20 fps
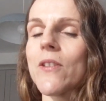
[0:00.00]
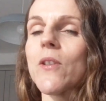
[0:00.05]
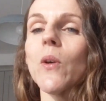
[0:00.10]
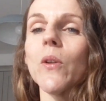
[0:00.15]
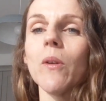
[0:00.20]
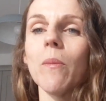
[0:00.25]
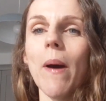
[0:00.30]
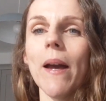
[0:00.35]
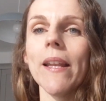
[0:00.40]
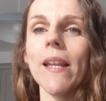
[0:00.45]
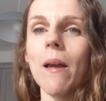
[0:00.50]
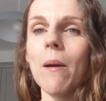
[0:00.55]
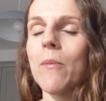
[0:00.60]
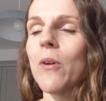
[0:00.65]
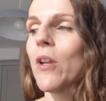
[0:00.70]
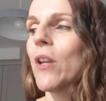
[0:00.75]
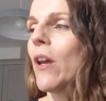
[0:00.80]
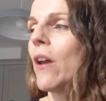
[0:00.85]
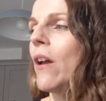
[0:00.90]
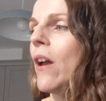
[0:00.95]
So the bag that I'm
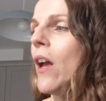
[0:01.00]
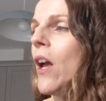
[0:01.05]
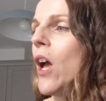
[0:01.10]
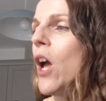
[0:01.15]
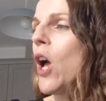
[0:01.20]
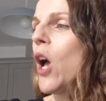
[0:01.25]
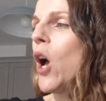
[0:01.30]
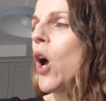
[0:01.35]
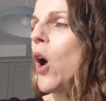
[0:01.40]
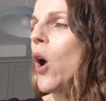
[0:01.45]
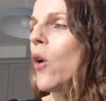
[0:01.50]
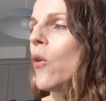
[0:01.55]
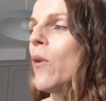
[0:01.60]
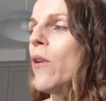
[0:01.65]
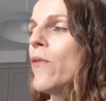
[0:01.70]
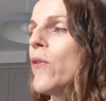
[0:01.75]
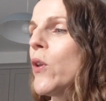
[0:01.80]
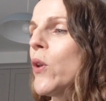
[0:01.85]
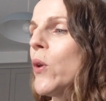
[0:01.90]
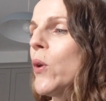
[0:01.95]
gonna
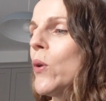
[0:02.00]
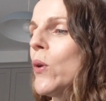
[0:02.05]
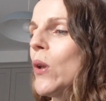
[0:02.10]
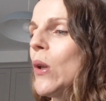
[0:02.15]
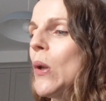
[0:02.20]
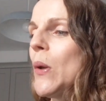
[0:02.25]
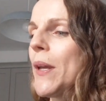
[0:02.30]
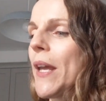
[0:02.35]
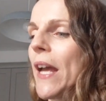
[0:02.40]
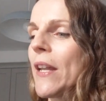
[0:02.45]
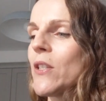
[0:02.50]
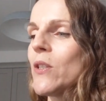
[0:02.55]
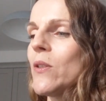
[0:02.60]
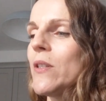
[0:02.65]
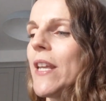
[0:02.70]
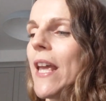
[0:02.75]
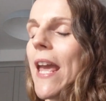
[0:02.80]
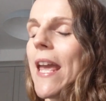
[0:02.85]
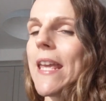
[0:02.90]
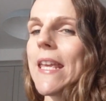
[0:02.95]
look at
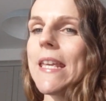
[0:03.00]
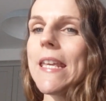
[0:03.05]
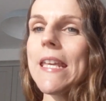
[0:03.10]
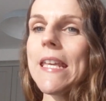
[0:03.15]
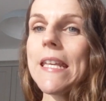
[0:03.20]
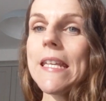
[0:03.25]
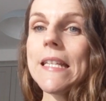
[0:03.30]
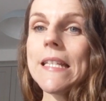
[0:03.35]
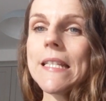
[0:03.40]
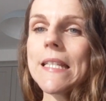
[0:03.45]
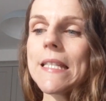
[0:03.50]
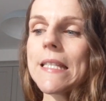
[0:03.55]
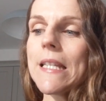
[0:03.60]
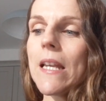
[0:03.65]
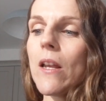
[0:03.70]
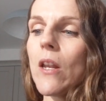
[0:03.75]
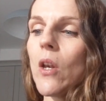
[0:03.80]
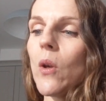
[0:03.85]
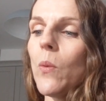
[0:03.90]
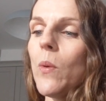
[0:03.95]
today is the
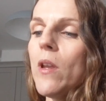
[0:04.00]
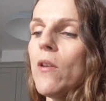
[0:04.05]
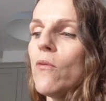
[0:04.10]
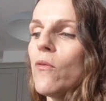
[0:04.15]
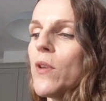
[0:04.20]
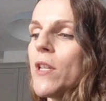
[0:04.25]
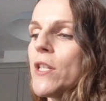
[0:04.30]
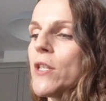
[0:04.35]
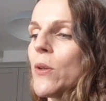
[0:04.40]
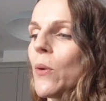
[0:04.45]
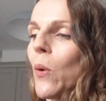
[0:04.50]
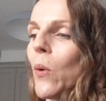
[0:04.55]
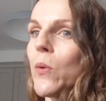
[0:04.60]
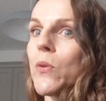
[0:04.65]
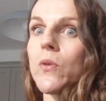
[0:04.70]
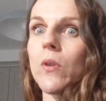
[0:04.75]
Louis Vuitton.